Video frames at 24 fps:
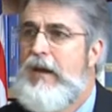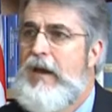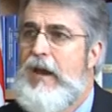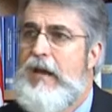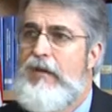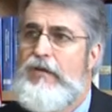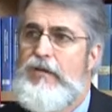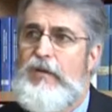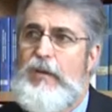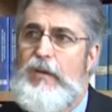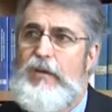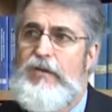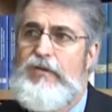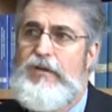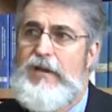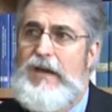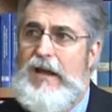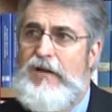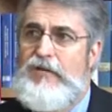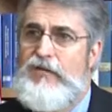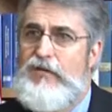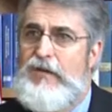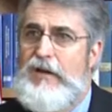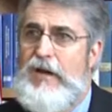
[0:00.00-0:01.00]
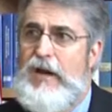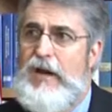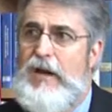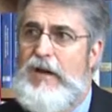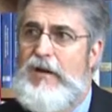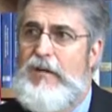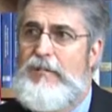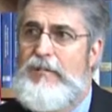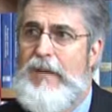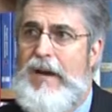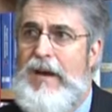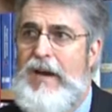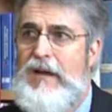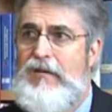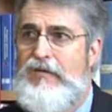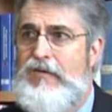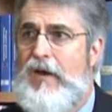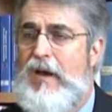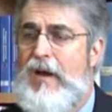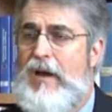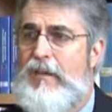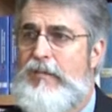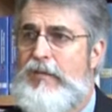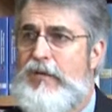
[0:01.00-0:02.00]
And so as an educator, my
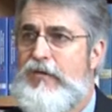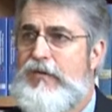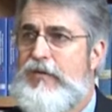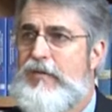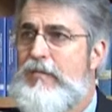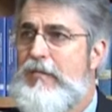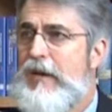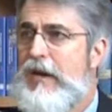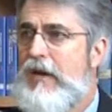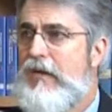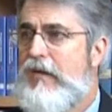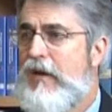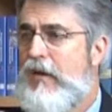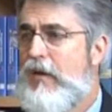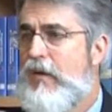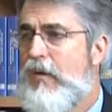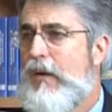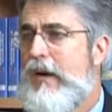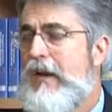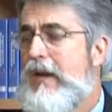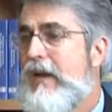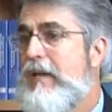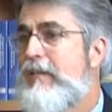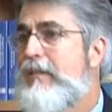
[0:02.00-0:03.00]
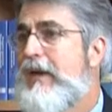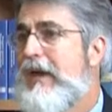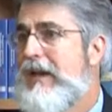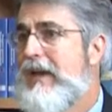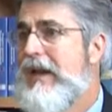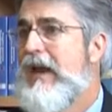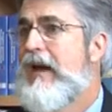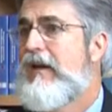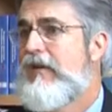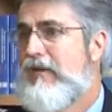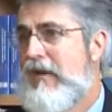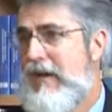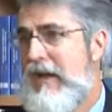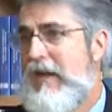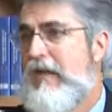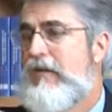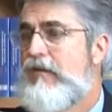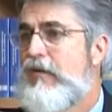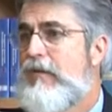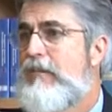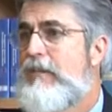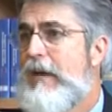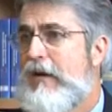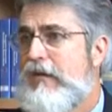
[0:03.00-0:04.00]
job is to make the curriculum connect
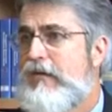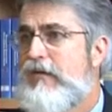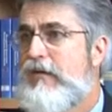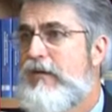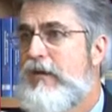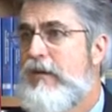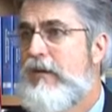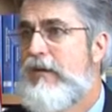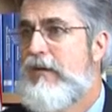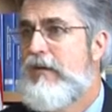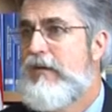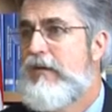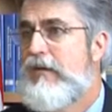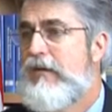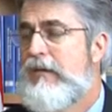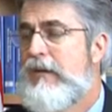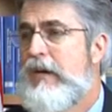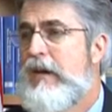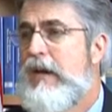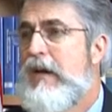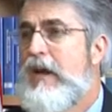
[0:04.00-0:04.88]
to my students,